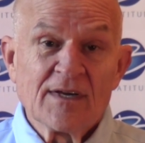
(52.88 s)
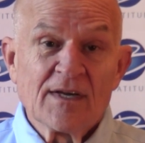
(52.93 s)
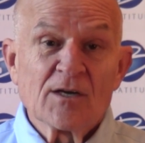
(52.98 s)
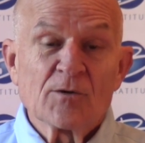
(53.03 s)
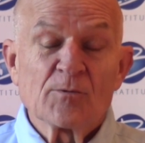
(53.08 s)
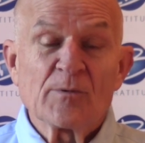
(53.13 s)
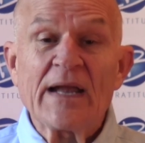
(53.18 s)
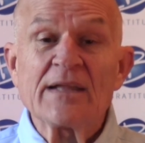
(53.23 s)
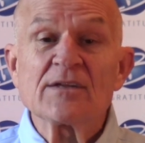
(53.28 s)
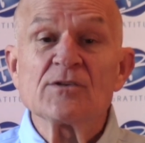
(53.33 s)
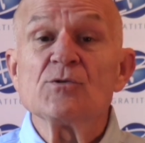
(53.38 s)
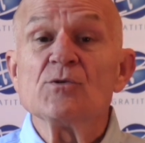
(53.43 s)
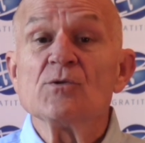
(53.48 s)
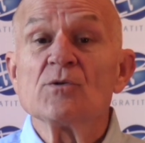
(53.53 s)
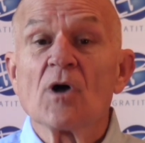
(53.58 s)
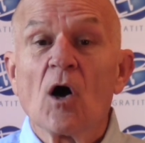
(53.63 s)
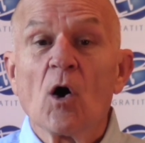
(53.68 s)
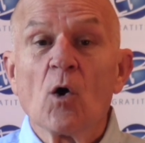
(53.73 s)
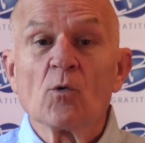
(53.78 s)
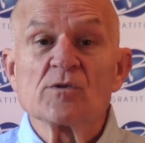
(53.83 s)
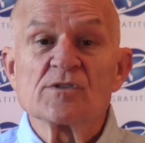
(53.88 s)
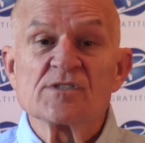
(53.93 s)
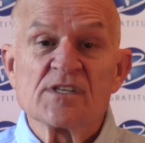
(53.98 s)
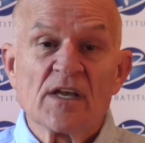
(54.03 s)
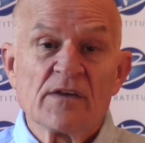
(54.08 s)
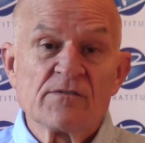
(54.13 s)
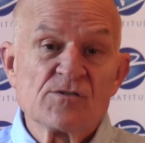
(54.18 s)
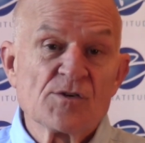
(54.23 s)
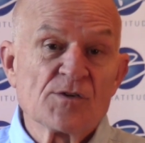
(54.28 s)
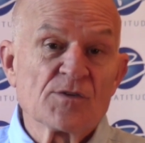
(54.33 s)
Gratitude always
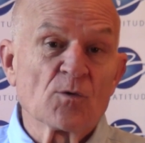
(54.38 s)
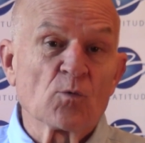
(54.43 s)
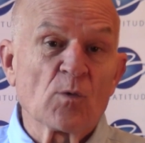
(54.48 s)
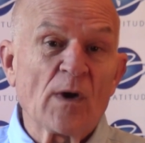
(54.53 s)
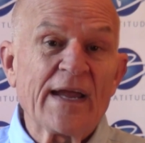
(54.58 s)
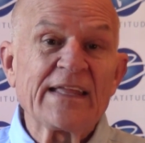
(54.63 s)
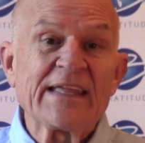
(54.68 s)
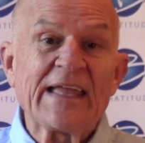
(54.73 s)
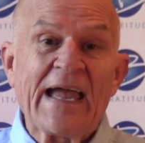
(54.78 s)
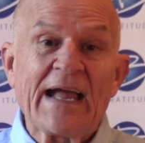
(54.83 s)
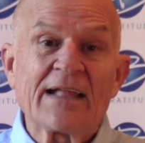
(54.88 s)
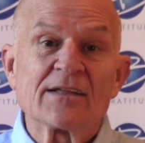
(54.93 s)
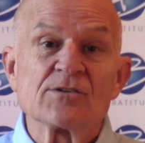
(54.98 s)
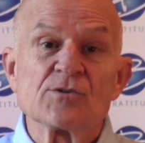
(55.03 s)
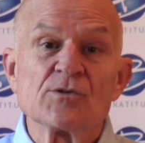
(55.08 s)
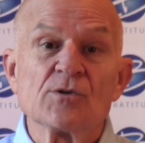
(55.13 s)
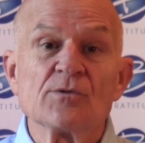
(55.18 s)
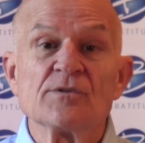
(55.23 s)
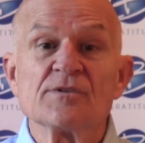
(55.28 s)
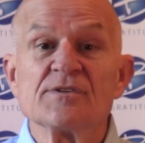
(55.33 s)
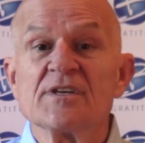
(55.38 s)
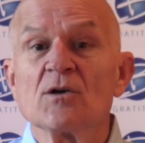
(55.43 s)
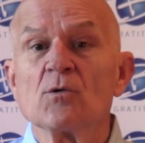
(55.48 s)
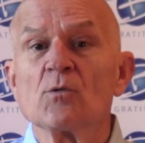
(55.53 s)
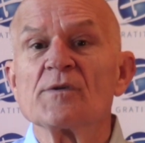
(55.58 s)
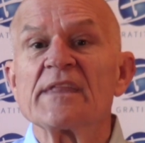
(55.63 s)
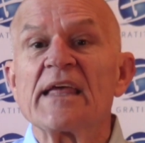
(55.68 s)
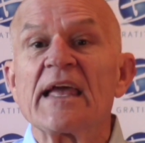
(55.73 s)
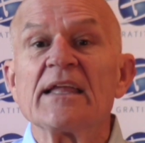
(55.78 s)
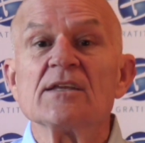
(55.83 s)
gives you the right attitude to deal
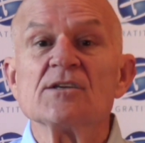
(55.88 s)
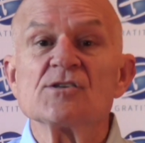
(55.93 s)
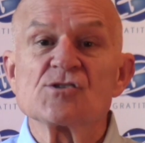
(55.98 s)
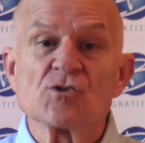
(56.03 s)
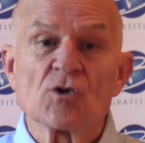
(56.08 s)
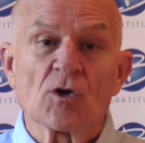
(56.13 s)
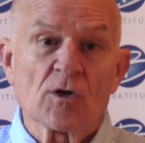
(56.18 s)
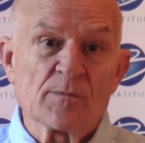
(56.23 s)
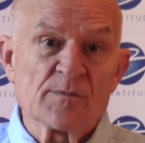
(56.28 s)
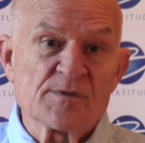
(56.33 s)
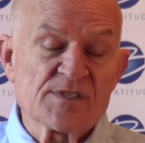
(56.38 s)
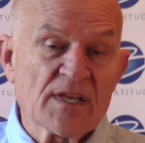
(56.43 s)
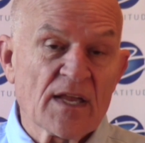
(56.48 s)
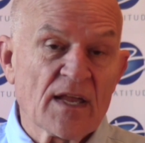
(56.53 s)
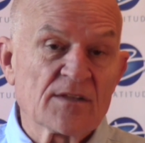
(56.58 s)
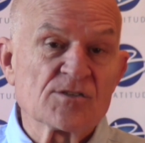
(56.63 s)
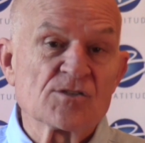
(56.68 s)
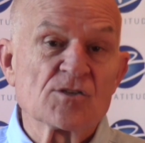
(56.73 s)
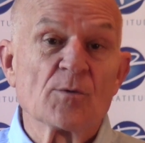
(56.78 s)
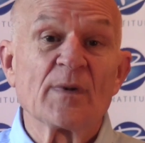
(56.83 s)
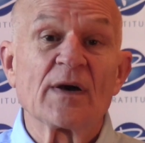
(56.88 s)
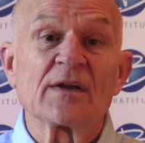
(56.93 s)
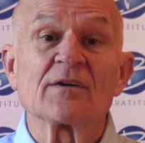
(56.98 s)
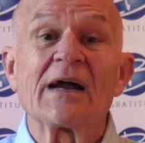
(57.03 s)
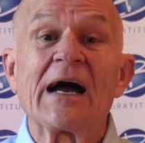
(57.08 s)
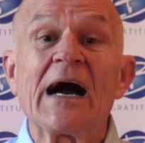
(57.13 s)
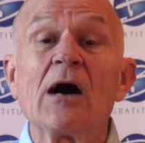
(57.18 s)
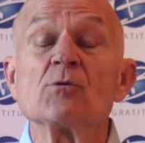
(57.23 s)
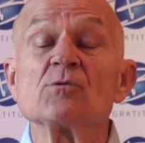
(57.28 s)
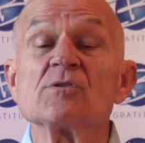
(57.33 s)
with any circumstance, no matter
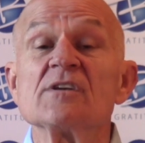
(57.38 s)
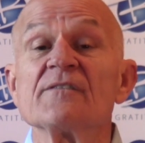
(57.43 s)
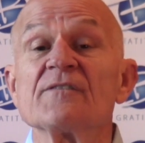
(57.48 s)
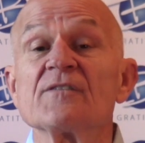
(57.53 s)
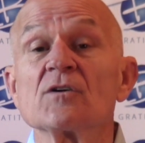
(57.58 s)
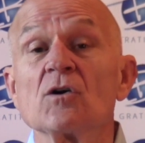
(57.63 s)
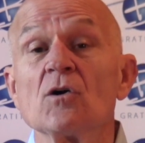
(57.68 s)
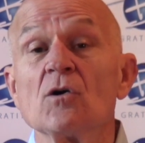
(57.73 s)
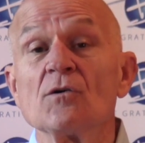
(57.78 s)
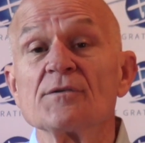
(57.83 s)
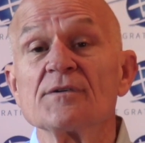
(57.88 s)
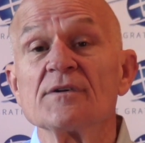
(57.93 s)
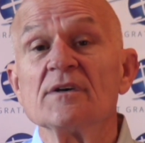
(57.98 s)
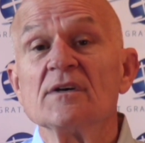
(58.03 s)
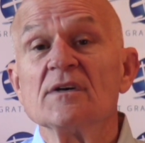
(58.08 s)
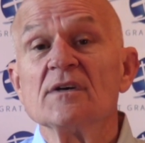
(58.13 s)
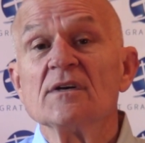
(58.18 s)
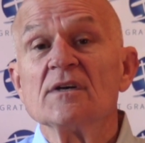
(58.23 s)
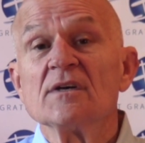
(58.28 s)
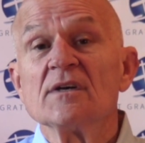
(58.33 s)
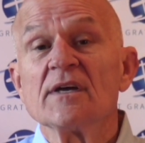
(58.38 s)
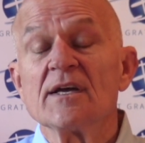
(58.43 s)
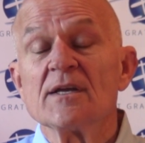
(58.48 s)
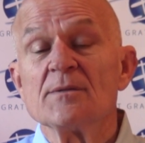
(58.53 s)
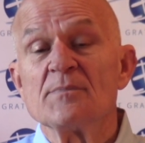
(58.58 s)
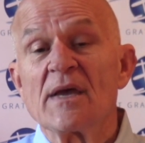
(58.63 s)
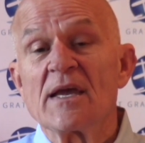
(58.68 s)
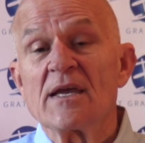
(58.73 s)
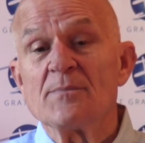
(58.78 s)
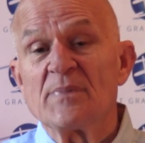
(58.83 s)
how difficult it
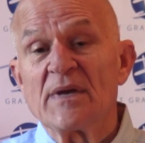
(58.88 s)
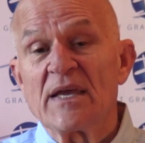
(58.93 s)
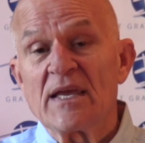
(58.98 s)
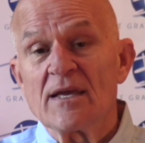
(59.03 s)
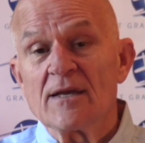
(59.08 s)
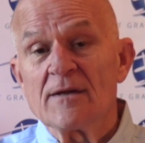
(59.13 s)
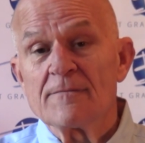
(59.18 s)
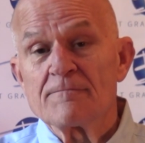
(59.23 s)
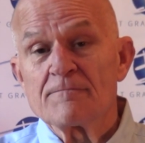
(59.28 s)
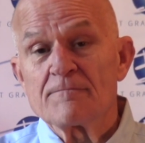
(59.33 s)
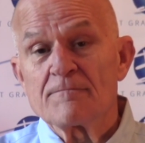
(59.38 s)
may be.